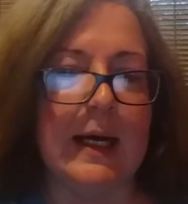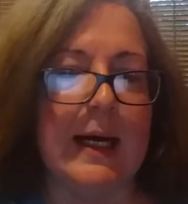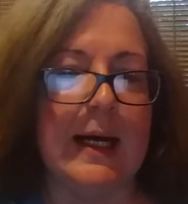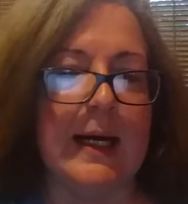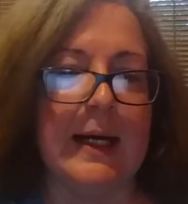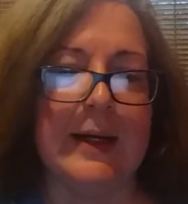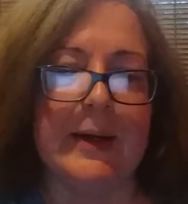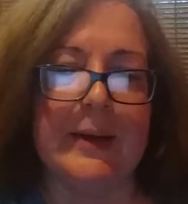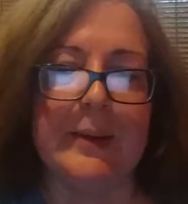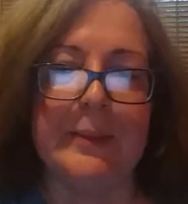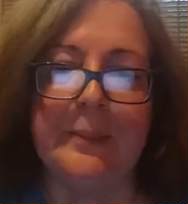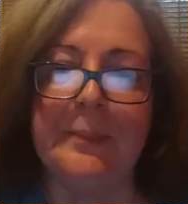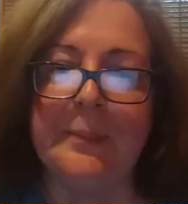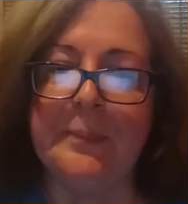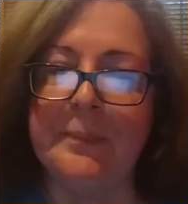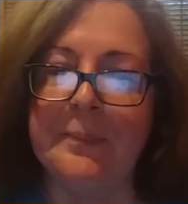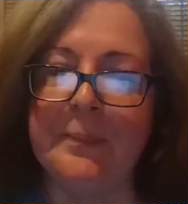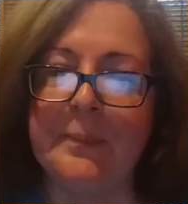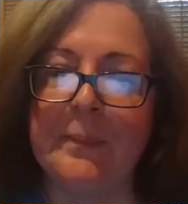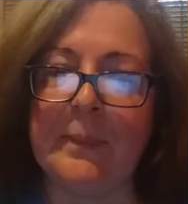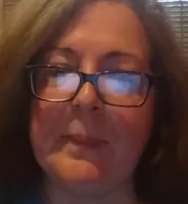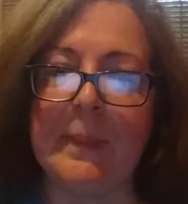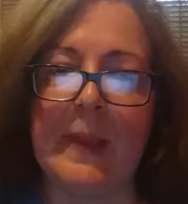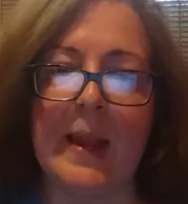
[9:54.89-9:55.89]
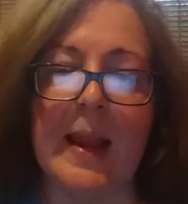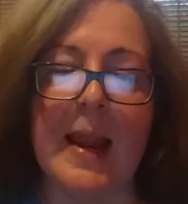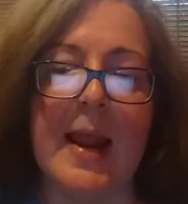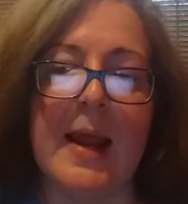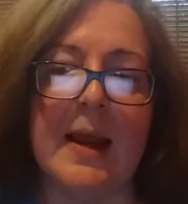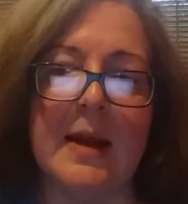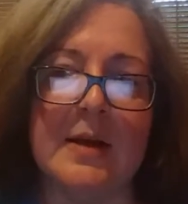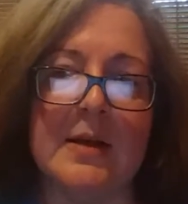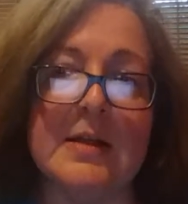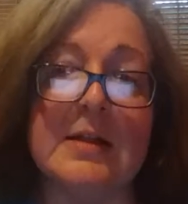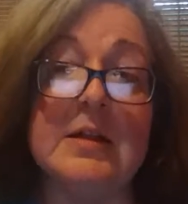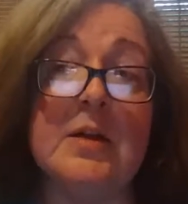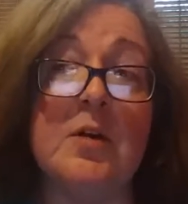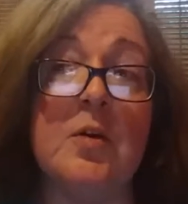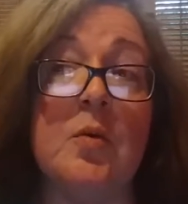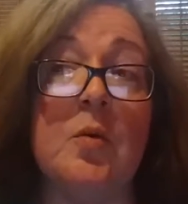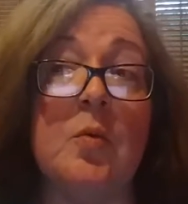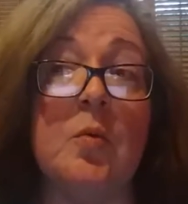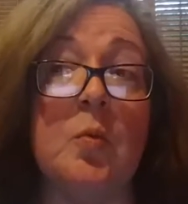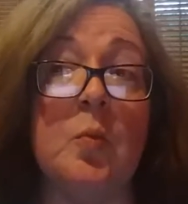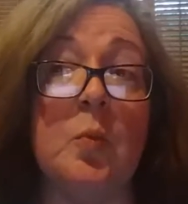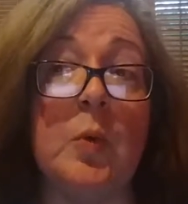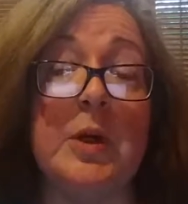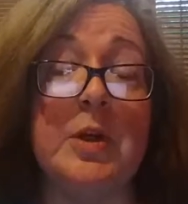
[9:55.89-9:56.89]
And
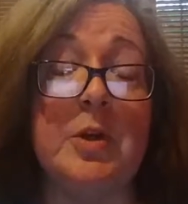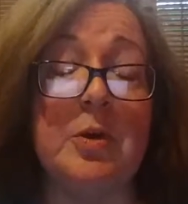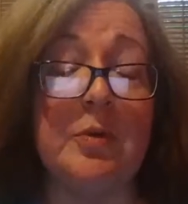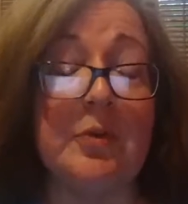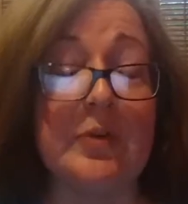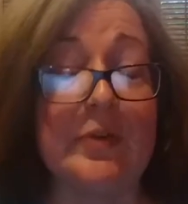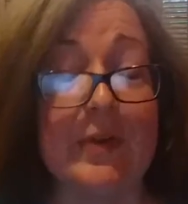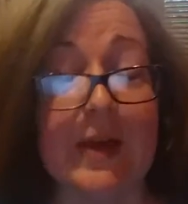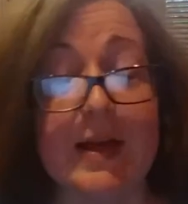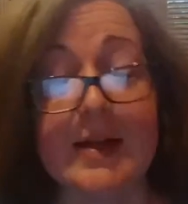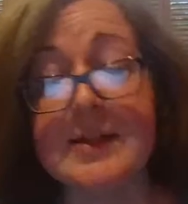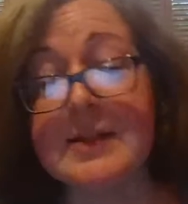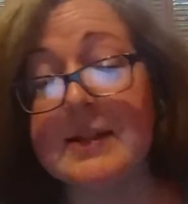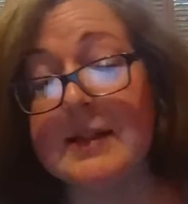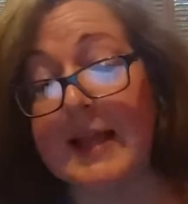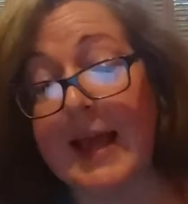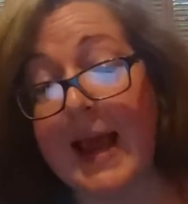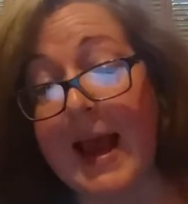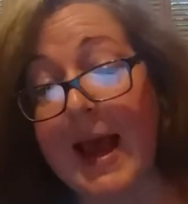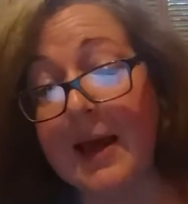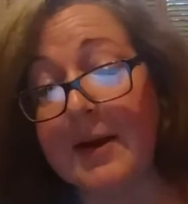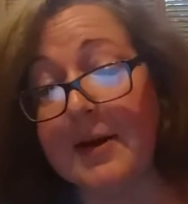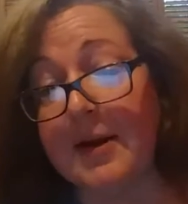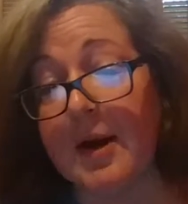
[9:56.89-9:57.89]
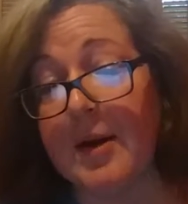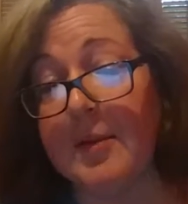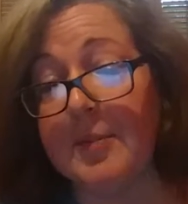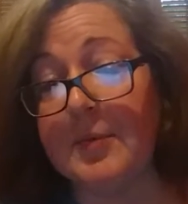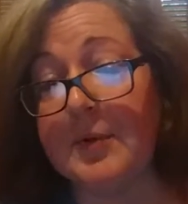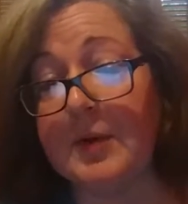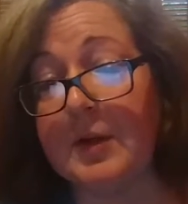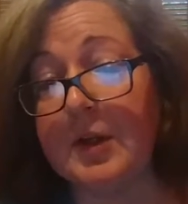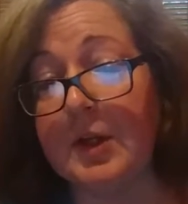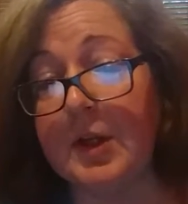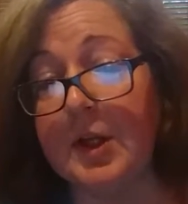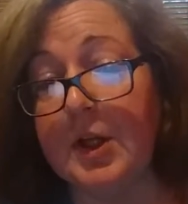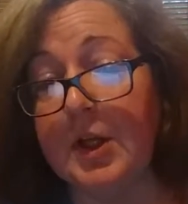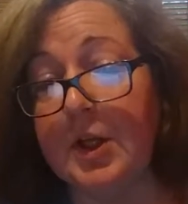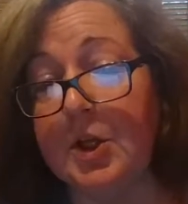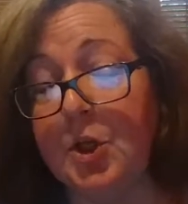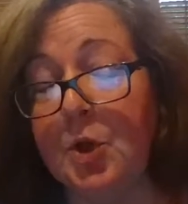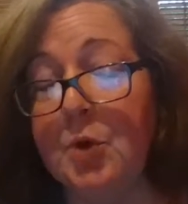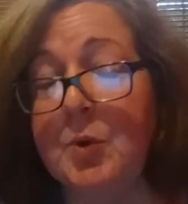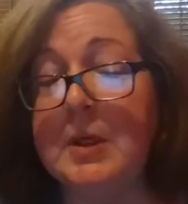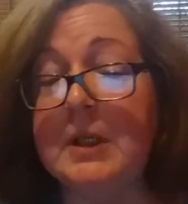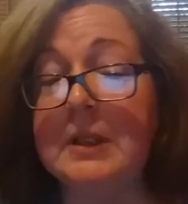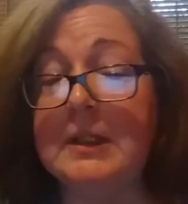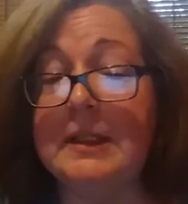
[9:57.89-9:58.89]
when you set that up,
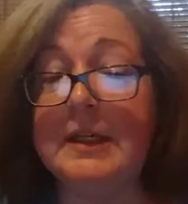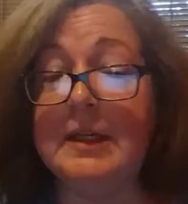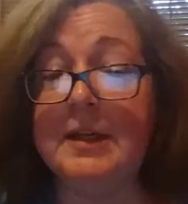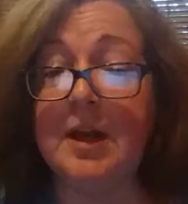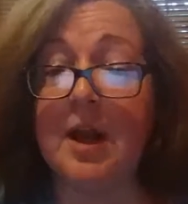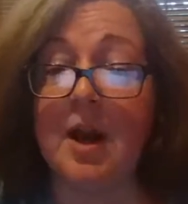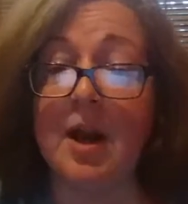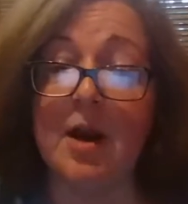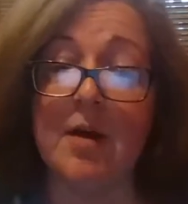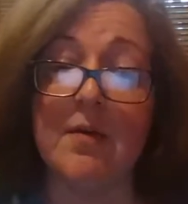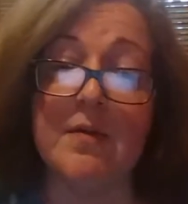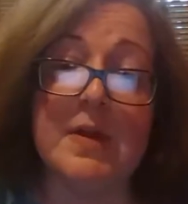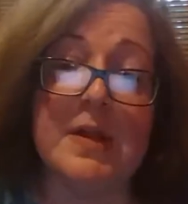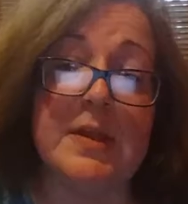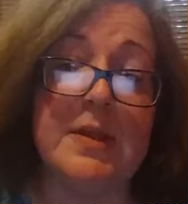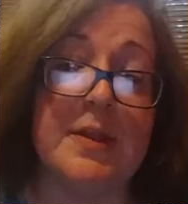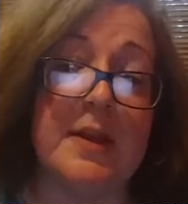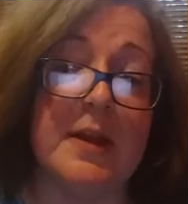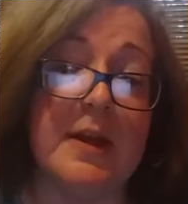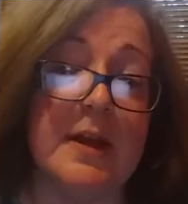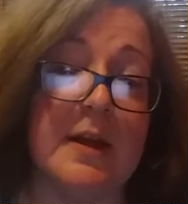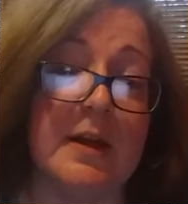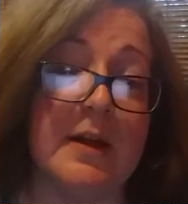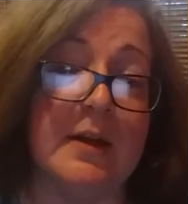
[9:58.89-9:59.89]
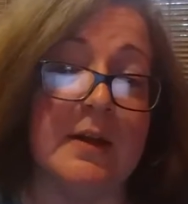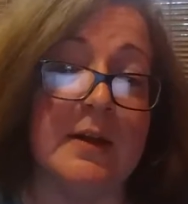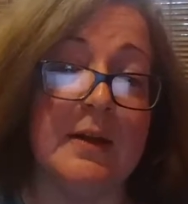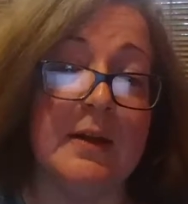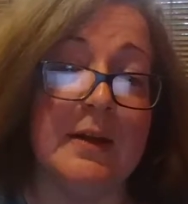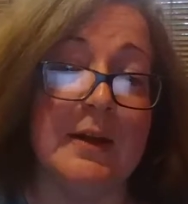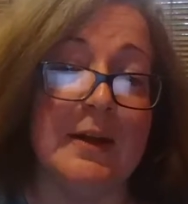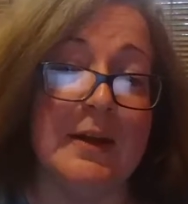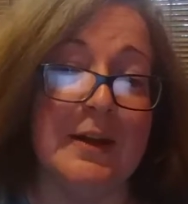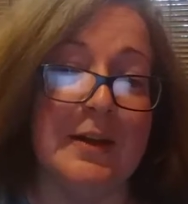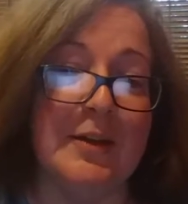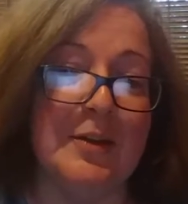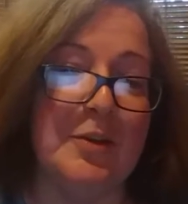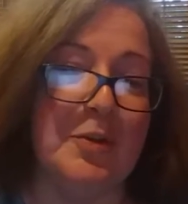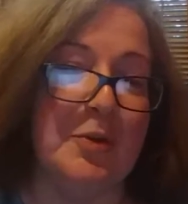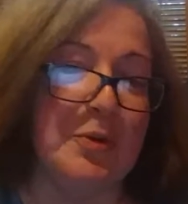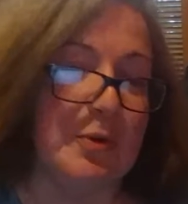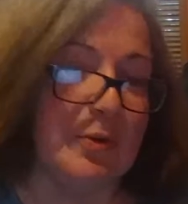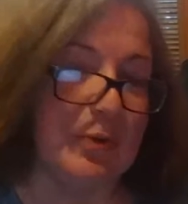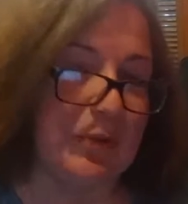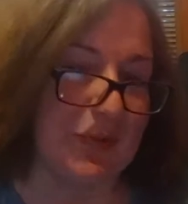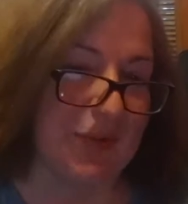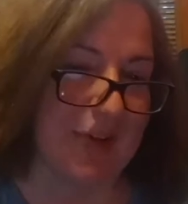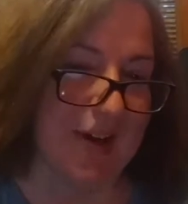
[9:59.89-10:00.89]
you can lead everything to
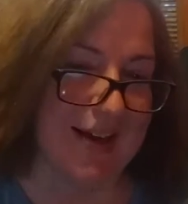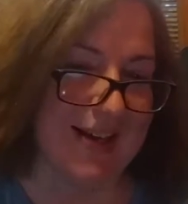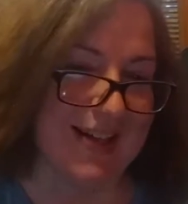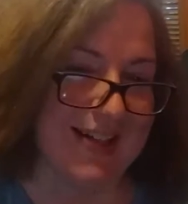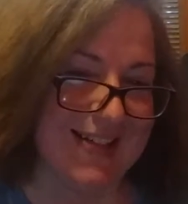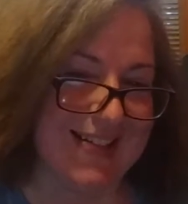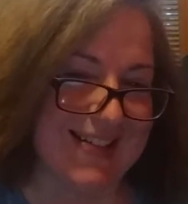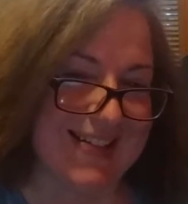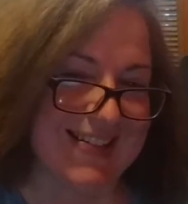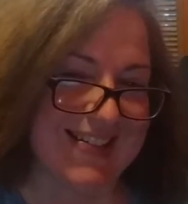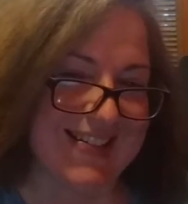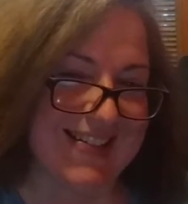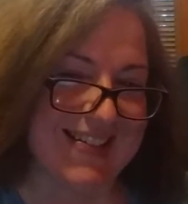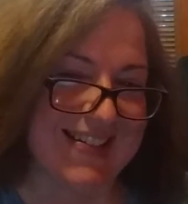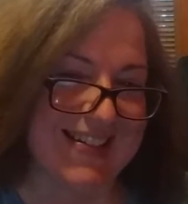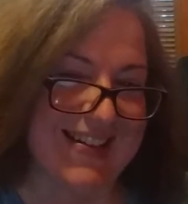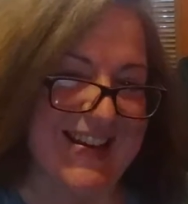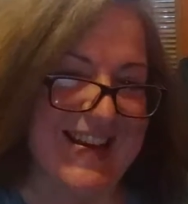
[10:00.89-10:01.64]
your site.